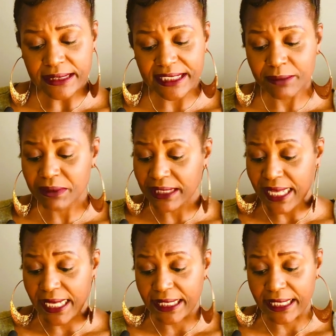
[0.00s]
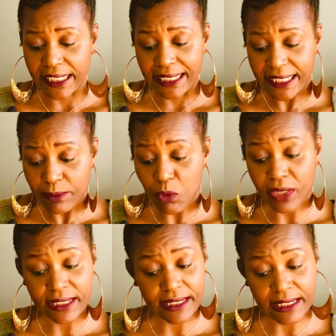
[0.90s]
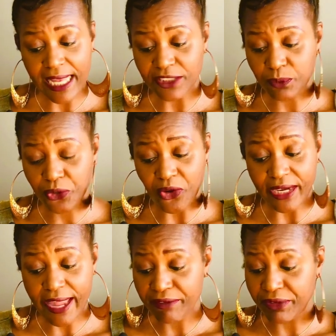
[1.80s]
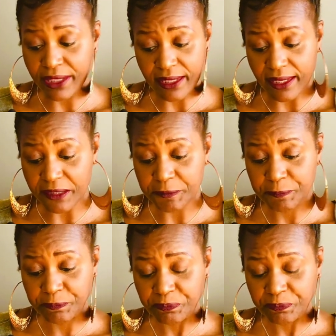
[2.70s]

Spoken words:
Seems like he wanted the last word on everything.